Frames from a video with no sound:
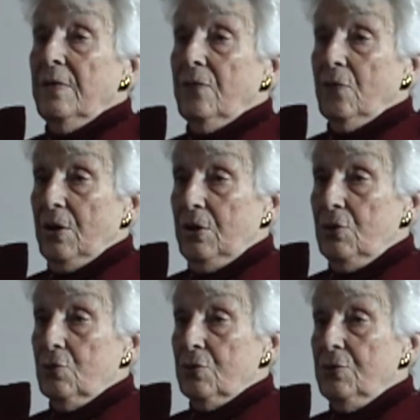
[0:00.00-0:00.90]
for
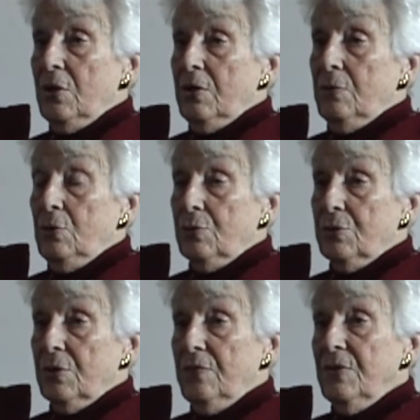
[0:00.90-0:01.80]
Religious News
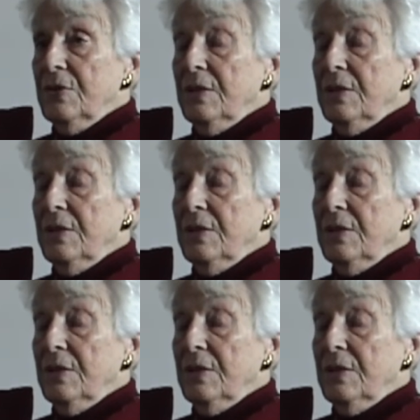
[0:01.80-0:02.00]
Service.